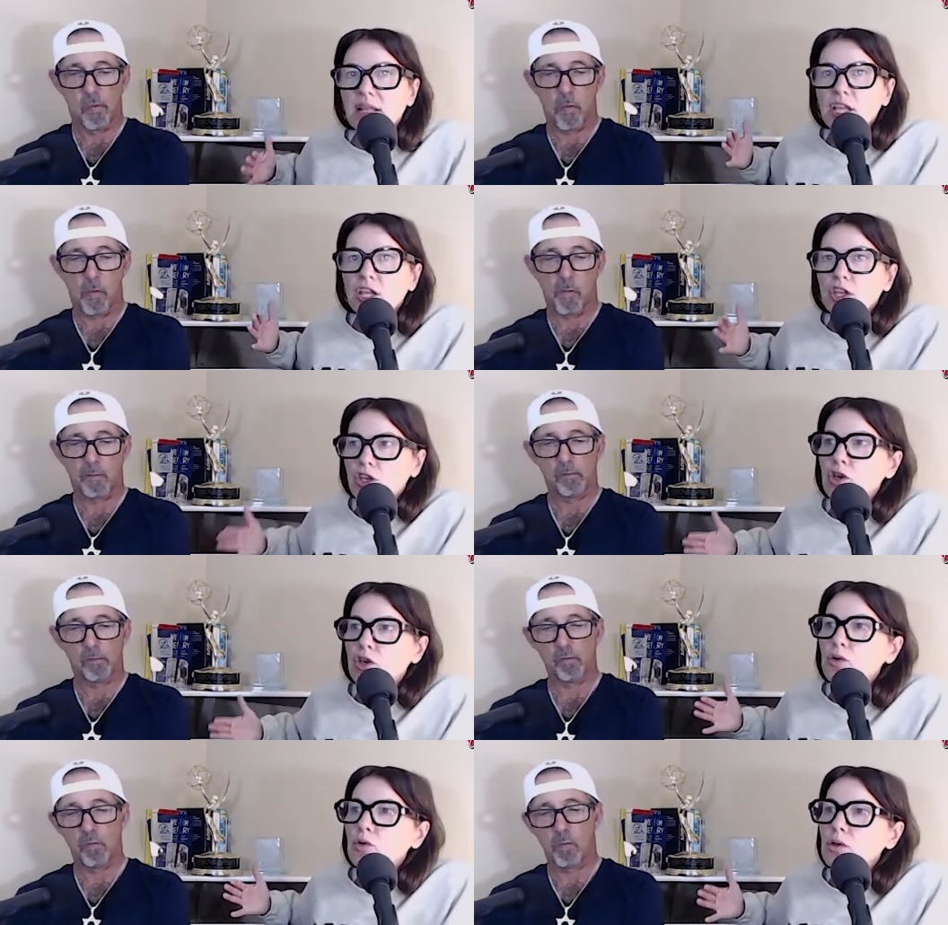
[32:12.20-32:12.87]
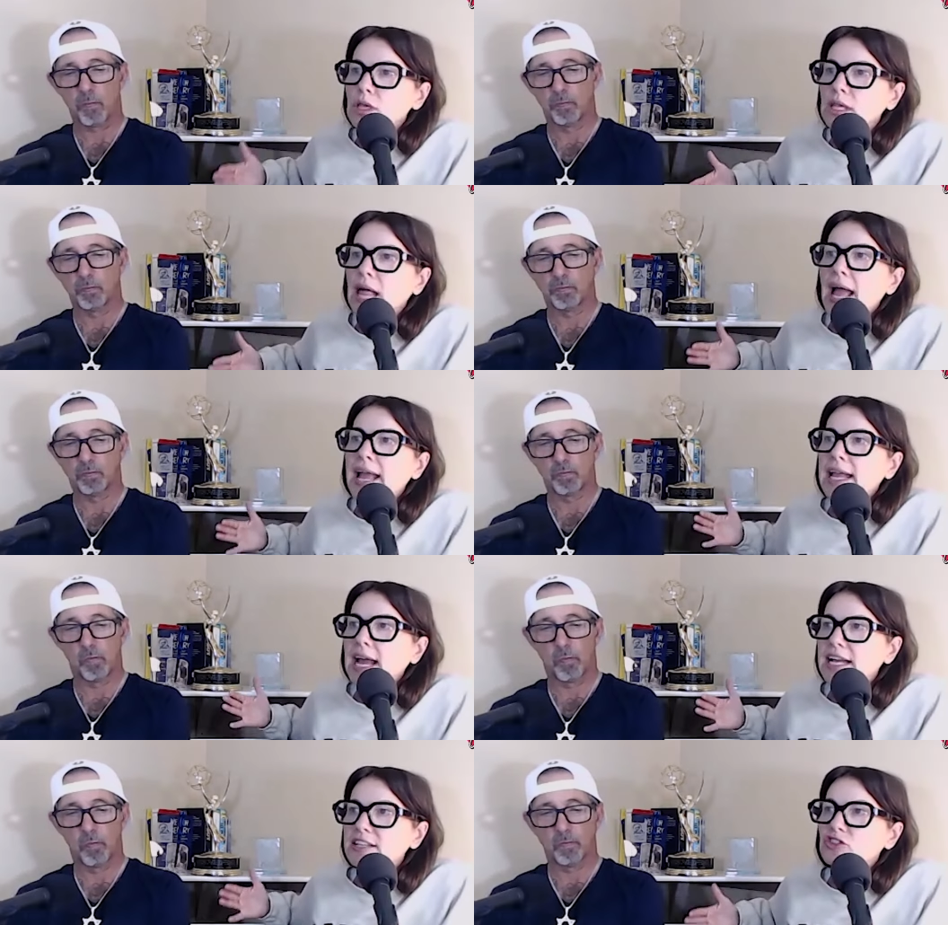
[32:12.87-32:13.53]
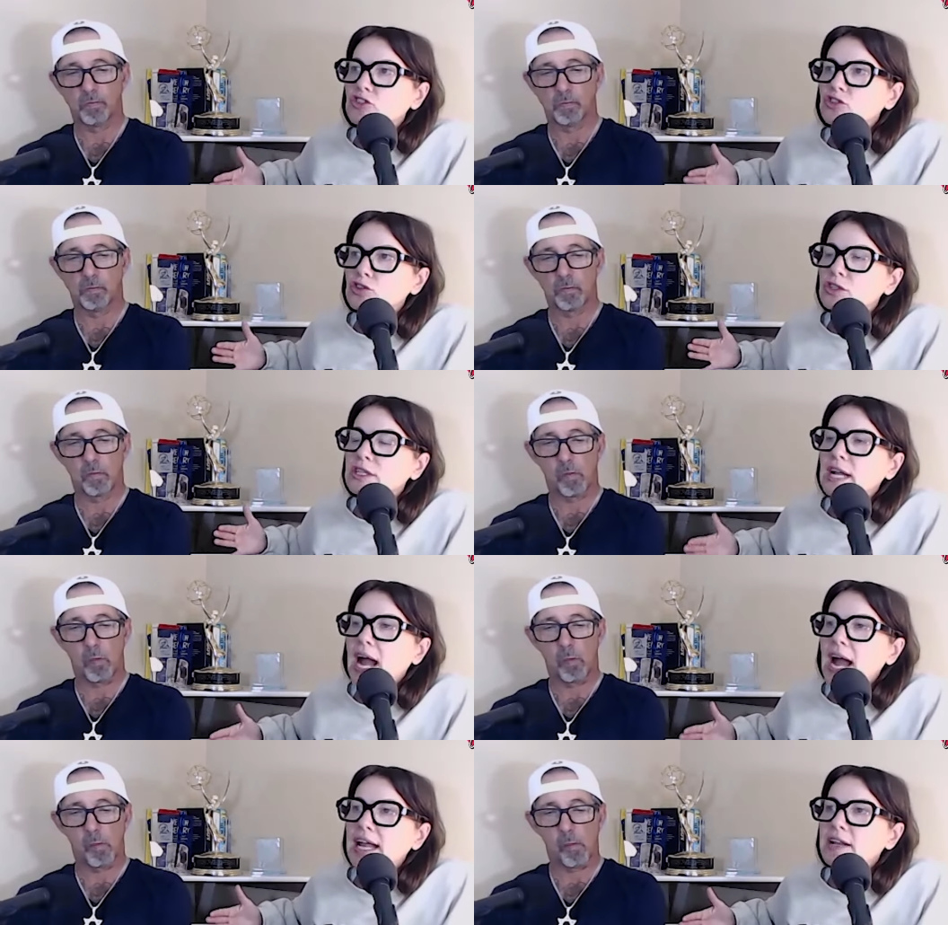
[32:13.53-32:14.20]
Speaker 1: you like a certain
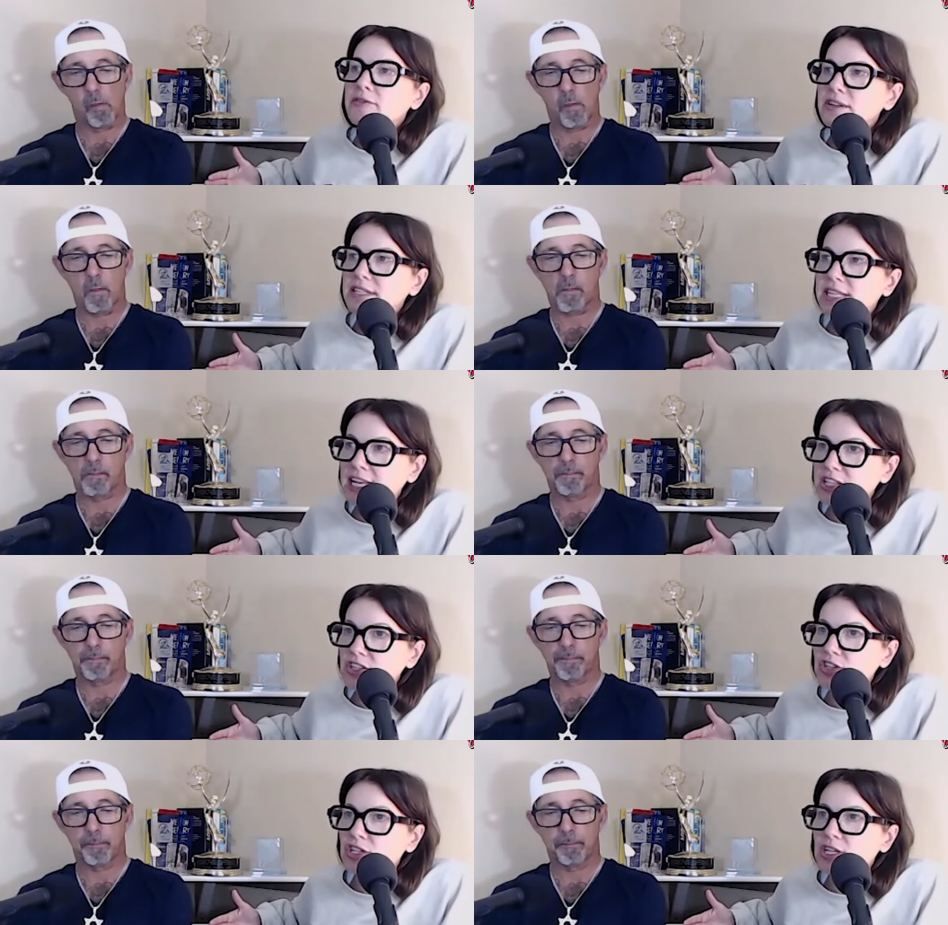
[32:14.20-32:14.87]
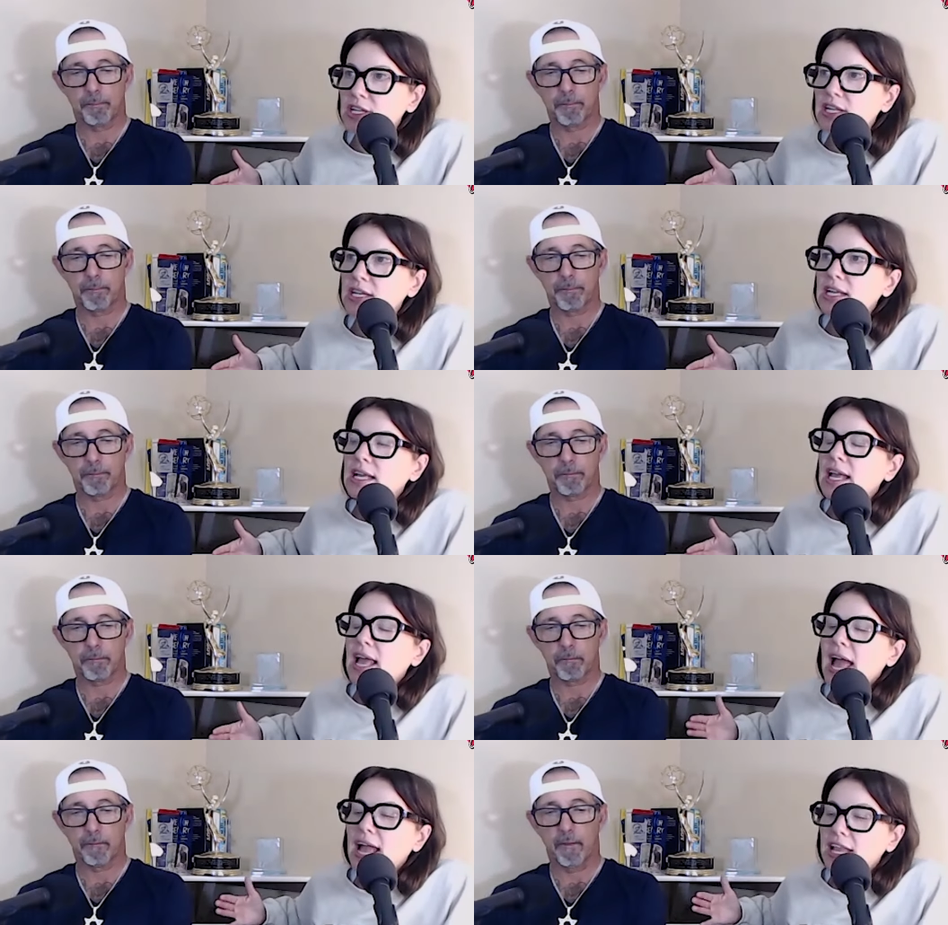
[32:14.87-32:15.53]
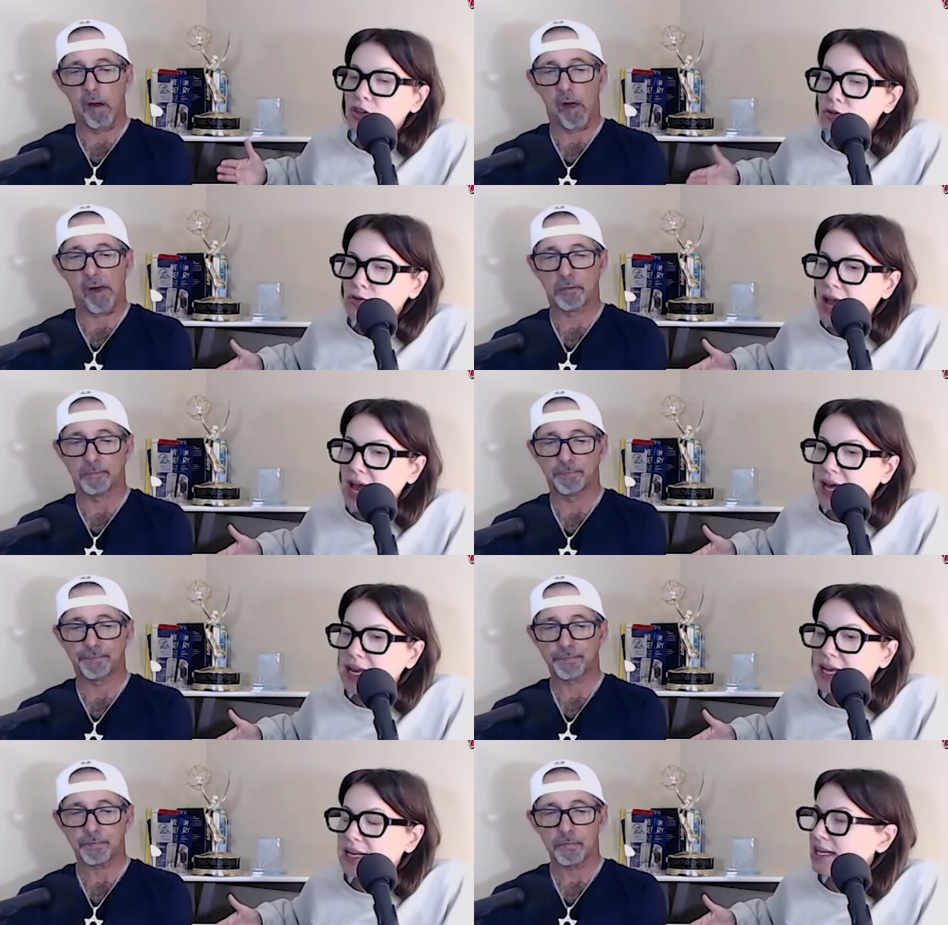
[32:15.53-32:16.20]
kind of attention, and you get
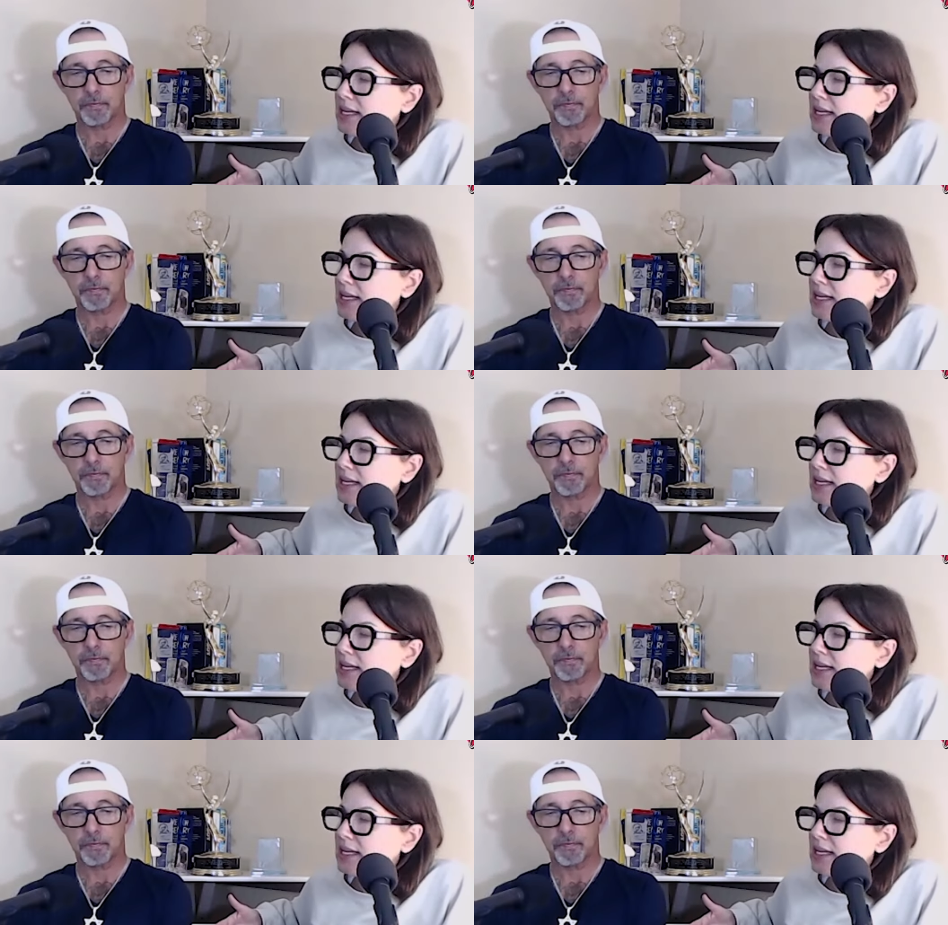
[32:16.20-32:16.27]
it,